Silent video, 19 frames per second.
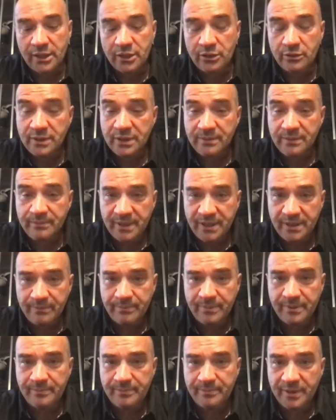that many
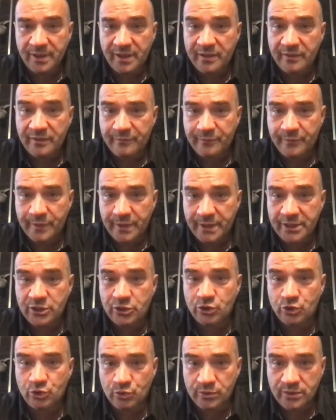people are afraid to
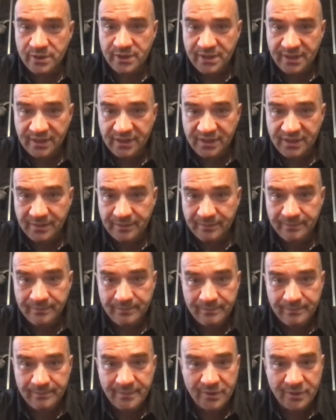do the test
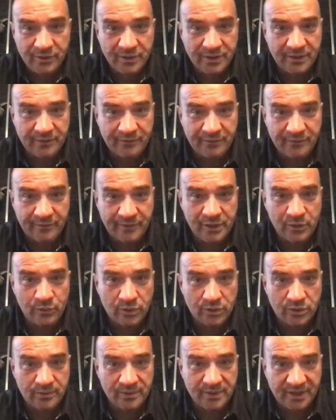because they're afraid
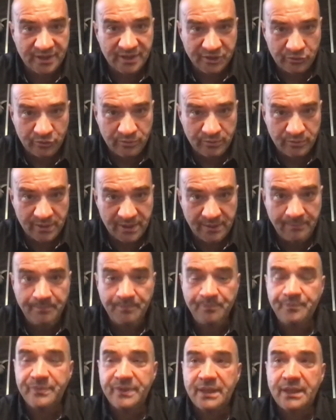what results could be.
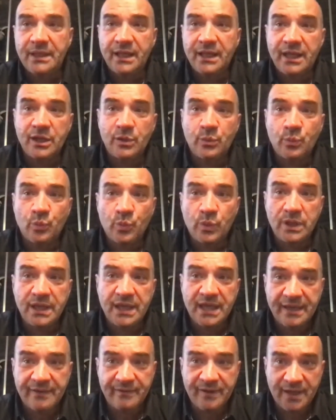And we
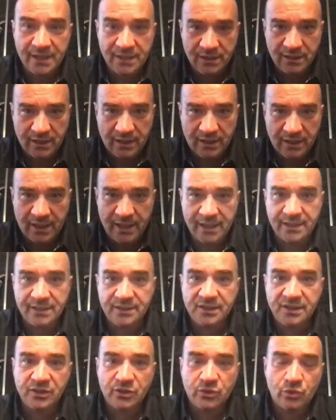have had
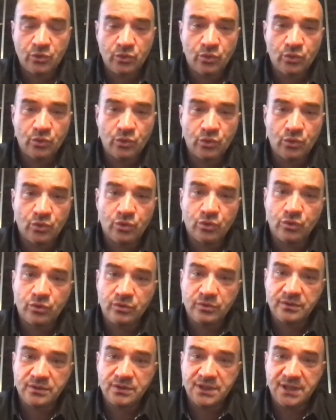clients who
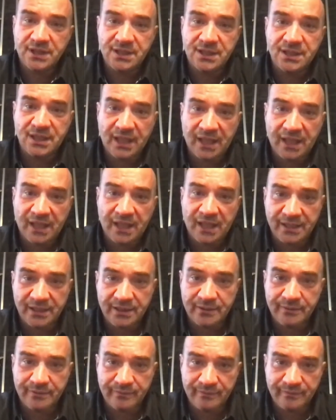didn't like
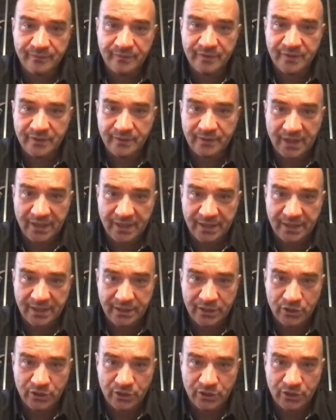their GlycanAge.